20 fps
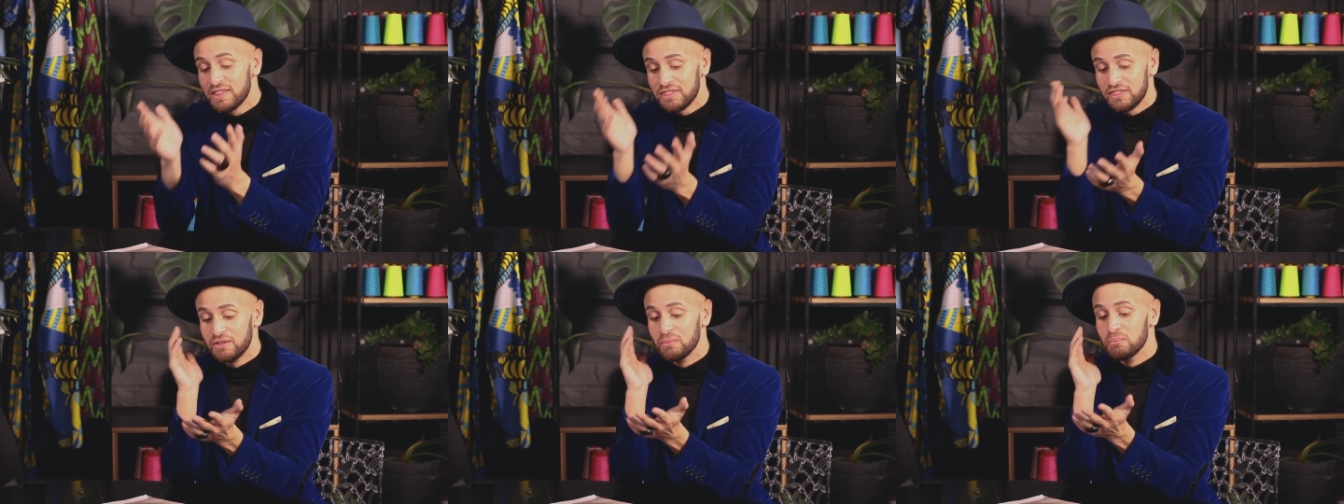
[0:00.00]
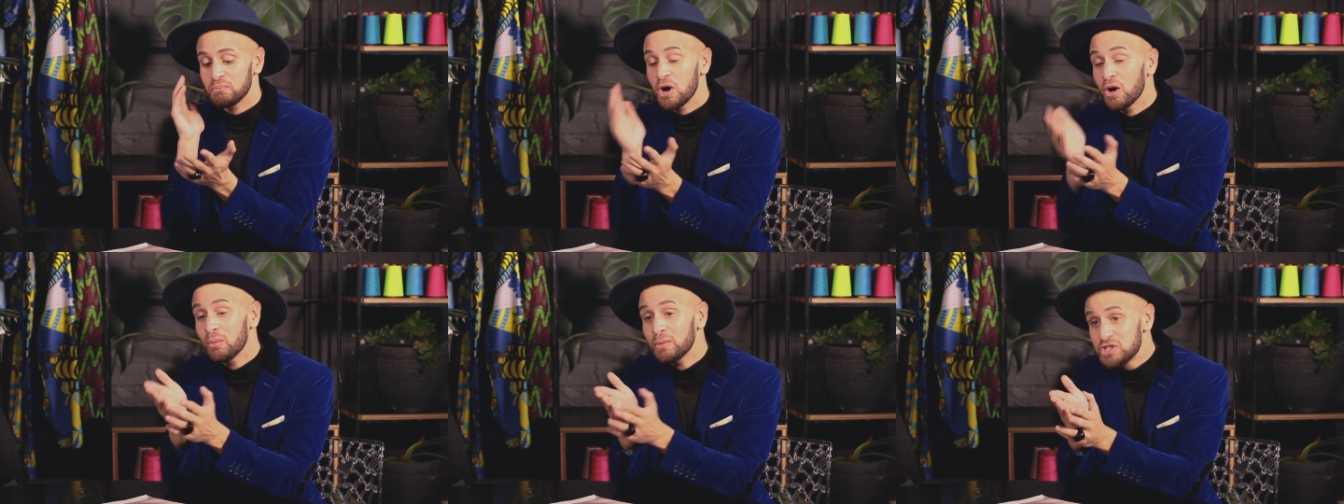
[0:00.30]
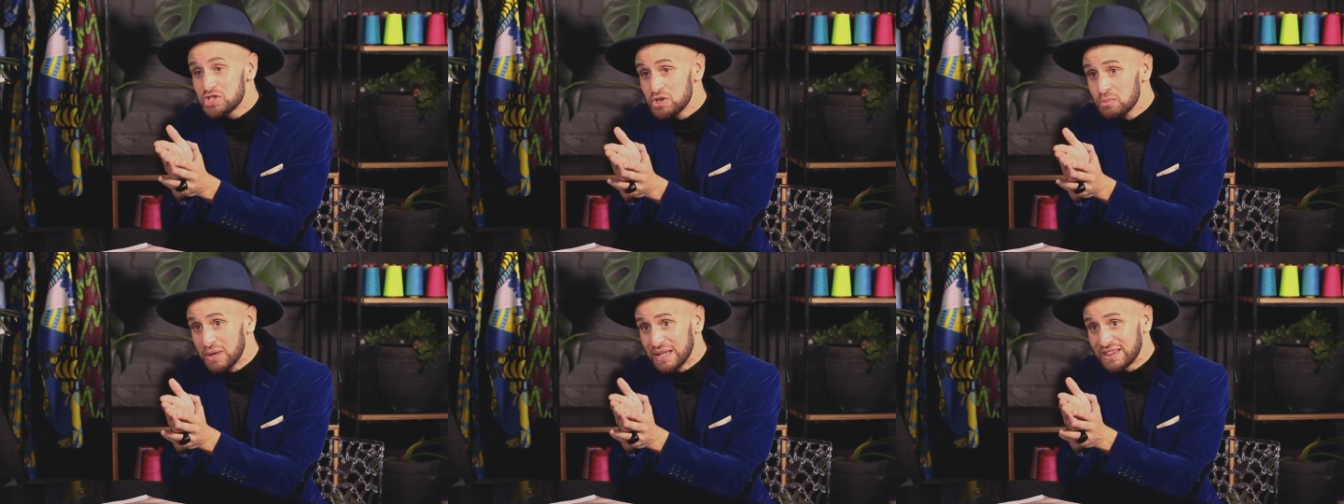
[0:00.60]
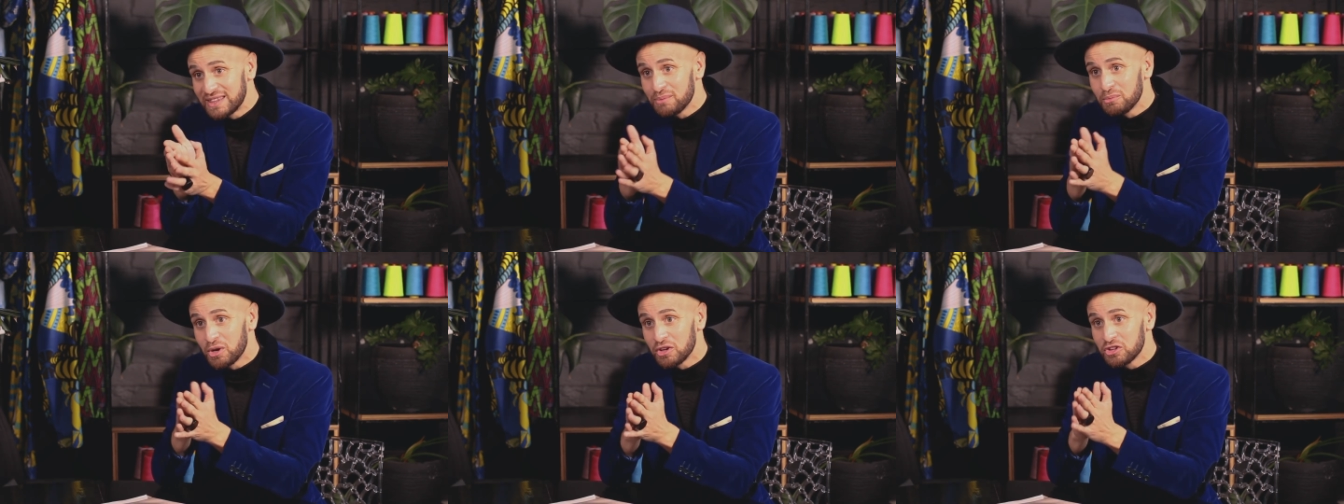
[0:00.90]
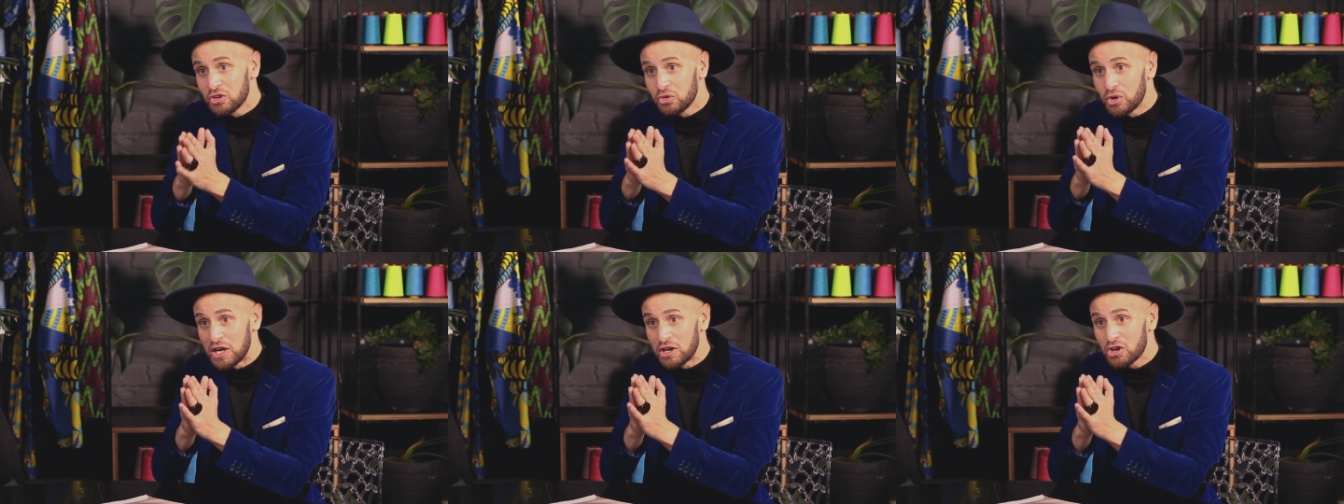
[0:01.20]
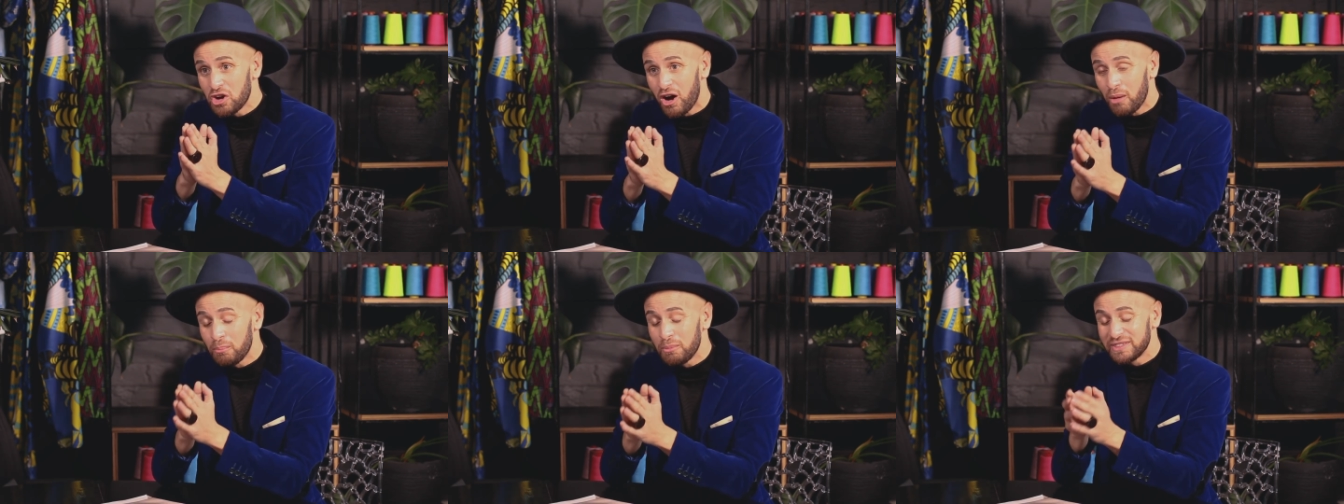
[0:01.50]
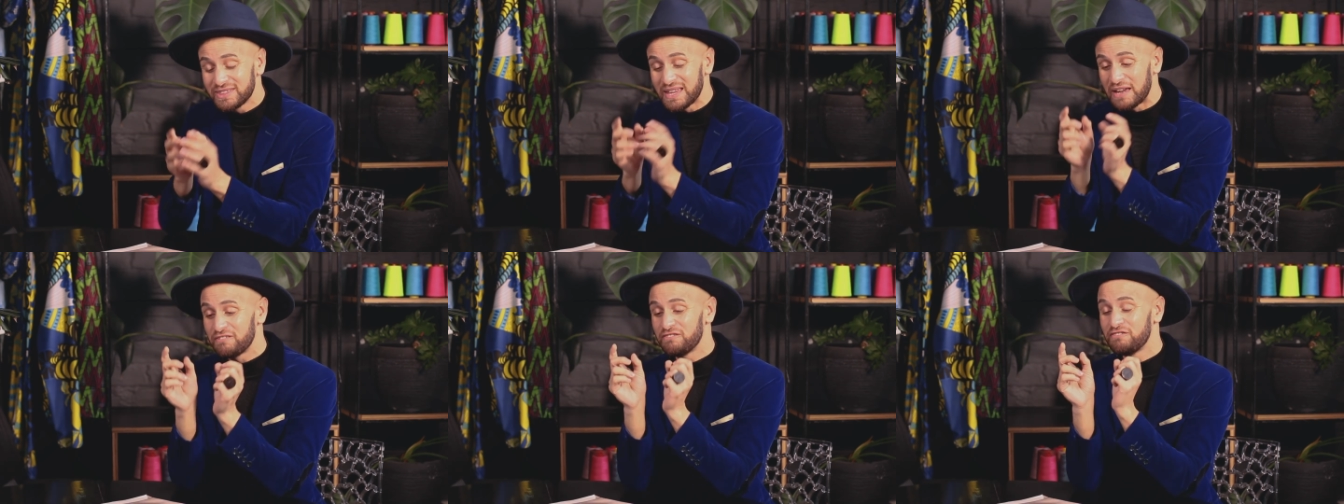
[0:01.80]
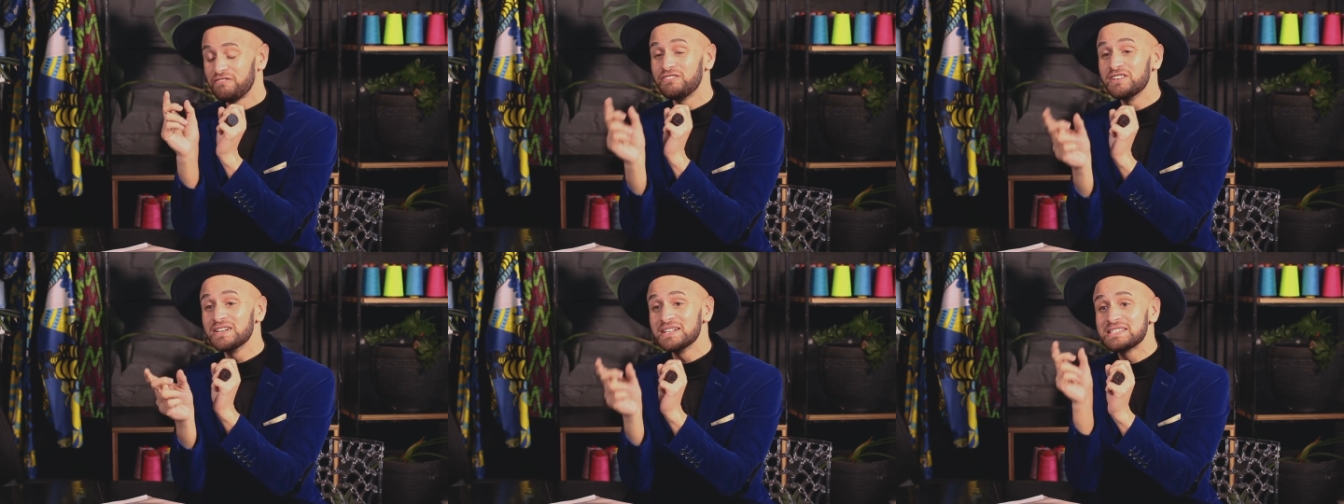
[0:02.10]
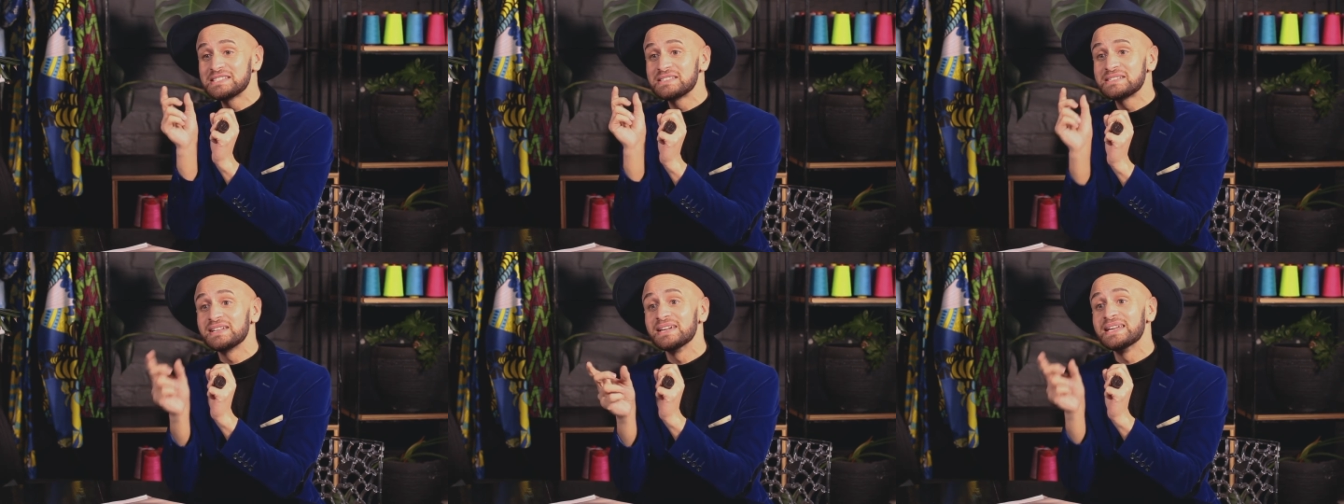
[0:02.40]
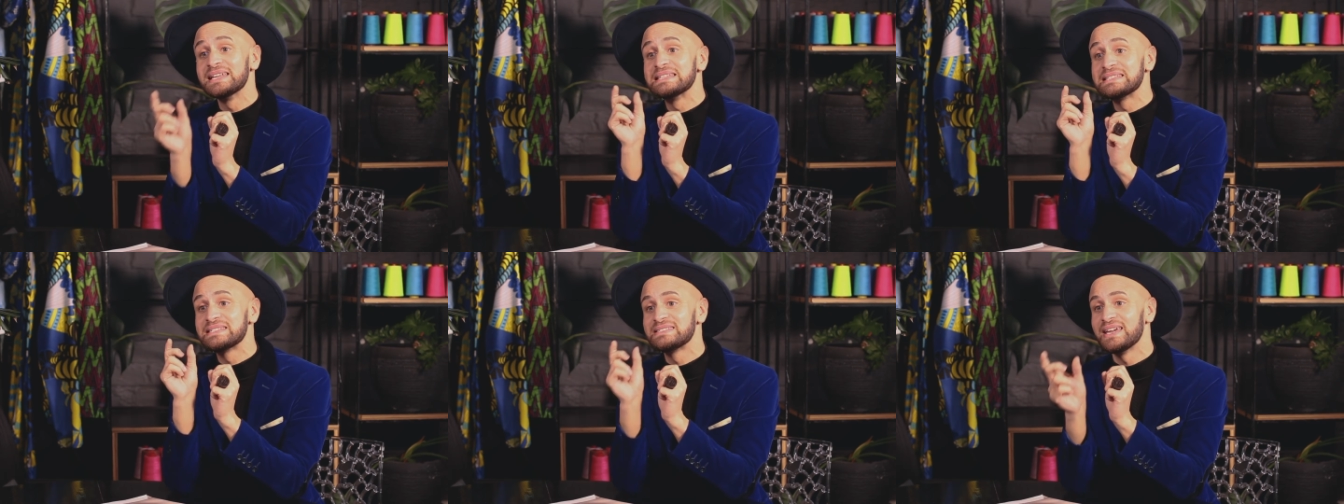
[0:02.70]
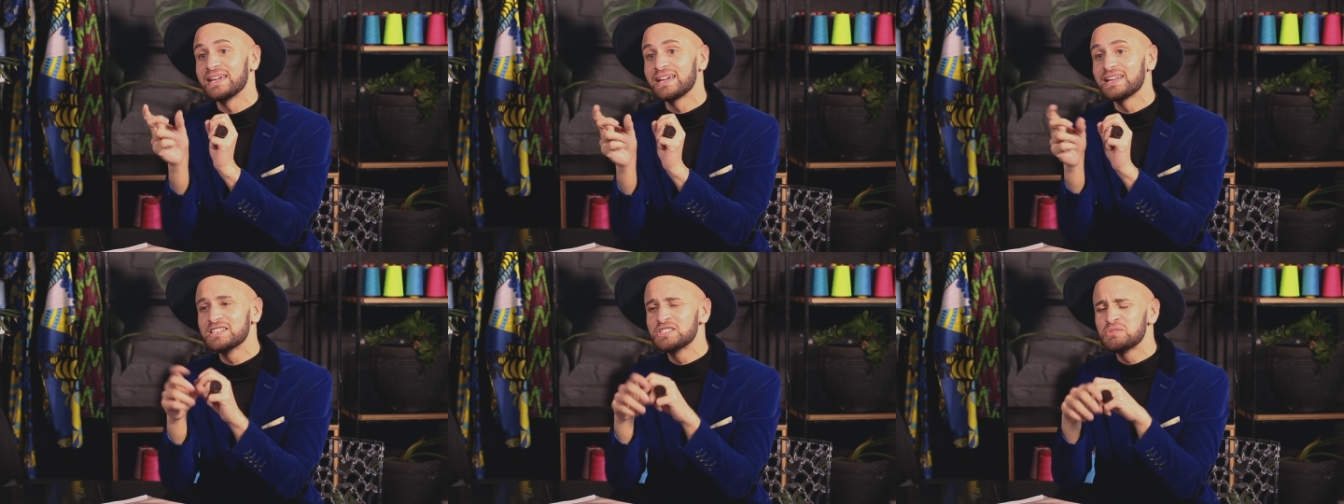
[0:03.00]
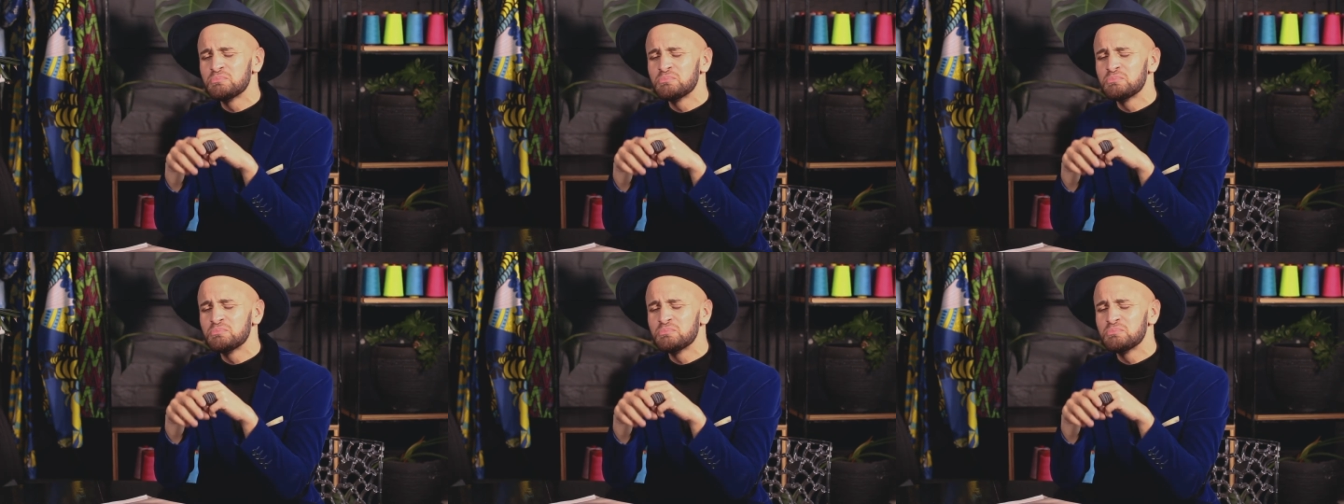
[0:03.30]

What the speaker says: The moment you meet them on the red carpet, that first 10 seconds,